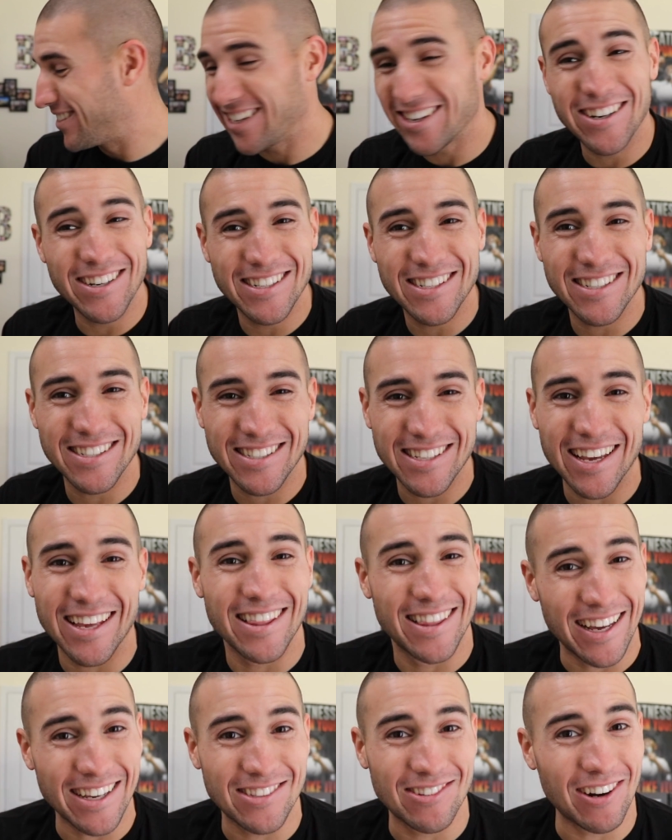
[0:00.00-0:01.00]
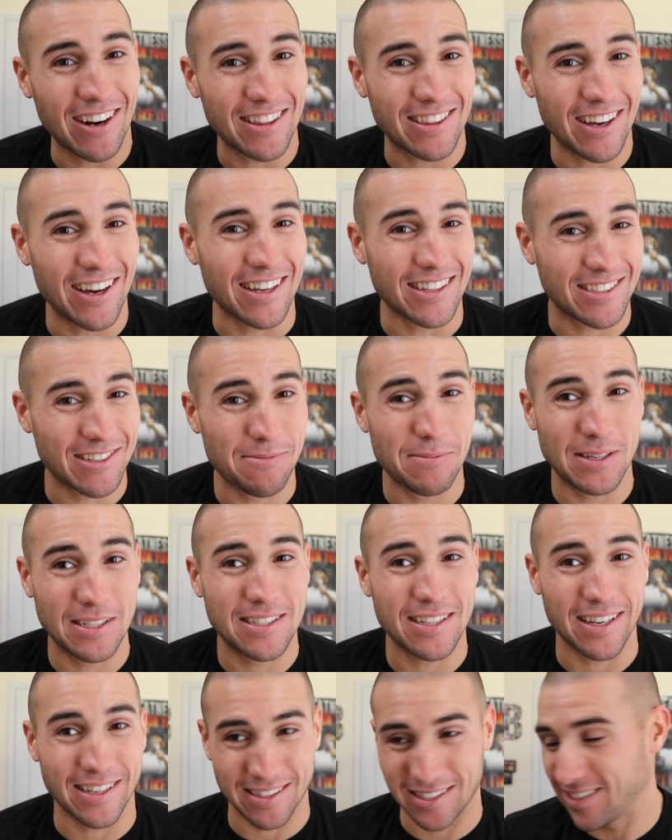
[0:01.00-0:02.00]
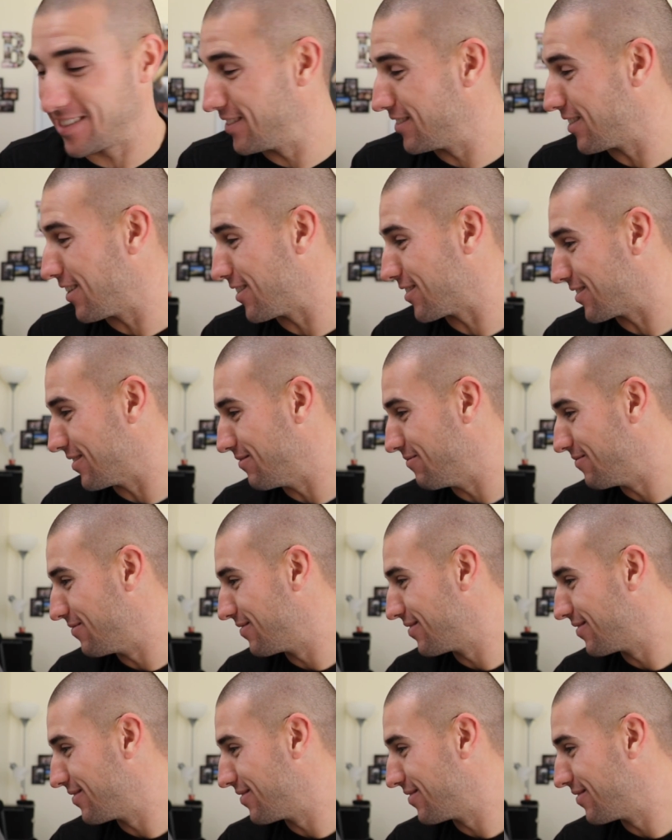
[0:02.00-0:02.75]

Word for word: Siri just said that's what I thought to me saying this is awesome.